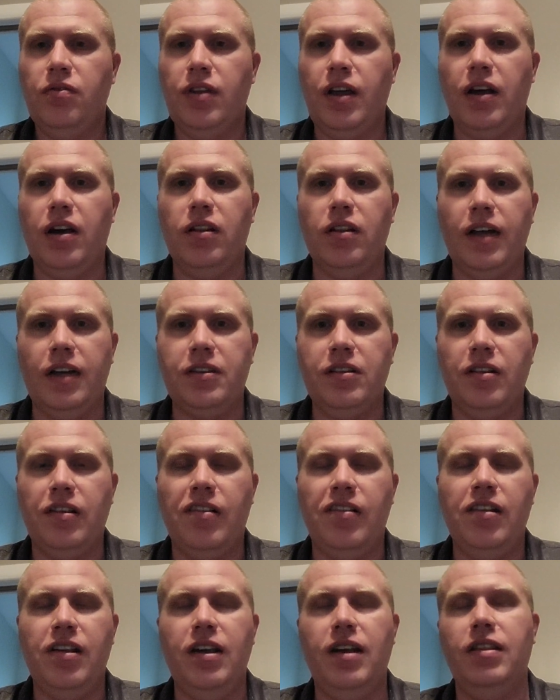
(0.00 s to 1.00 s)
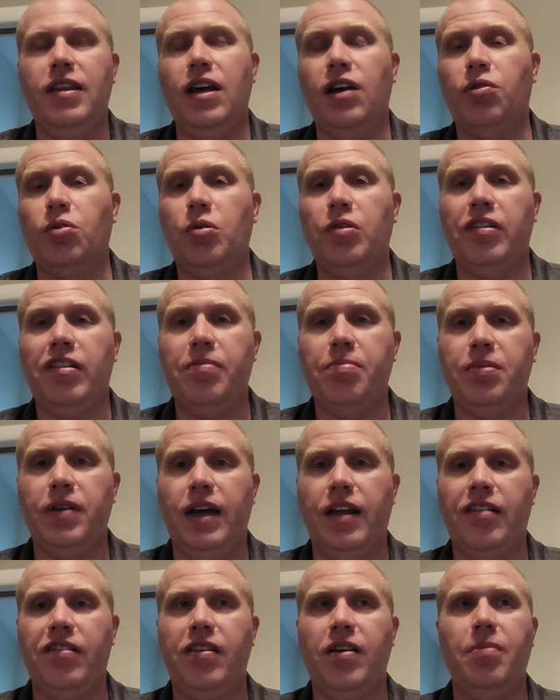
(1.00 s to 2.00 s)
collected seed, they grew these
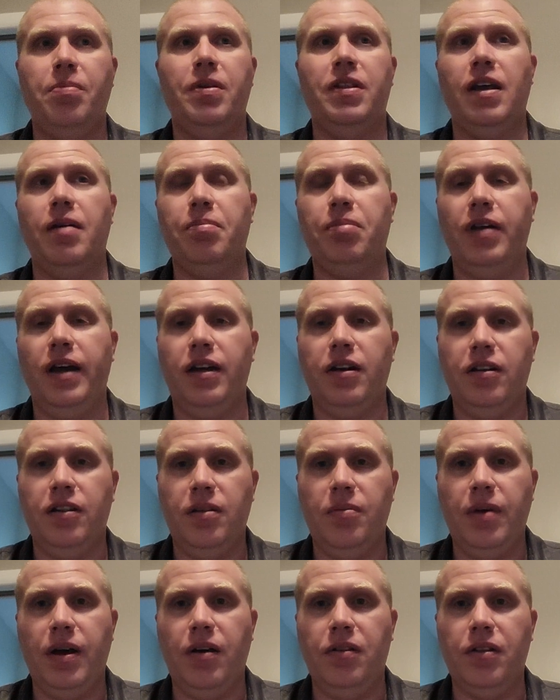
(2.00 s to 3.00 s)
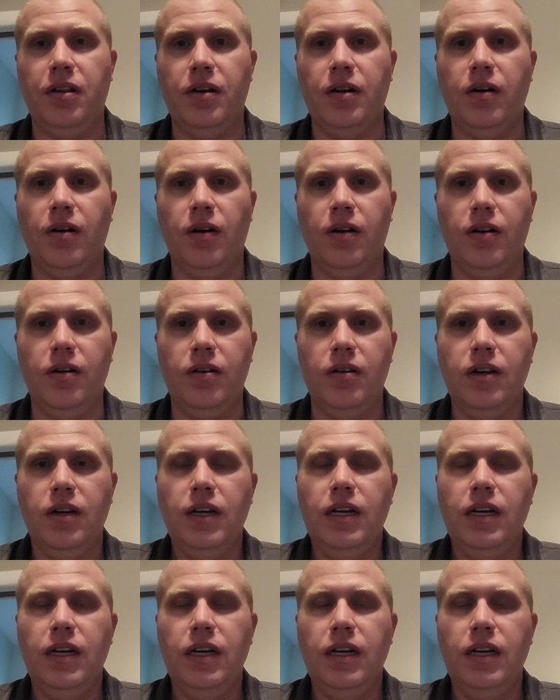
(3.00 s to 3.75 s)
plants up, and they planted them out in the garden.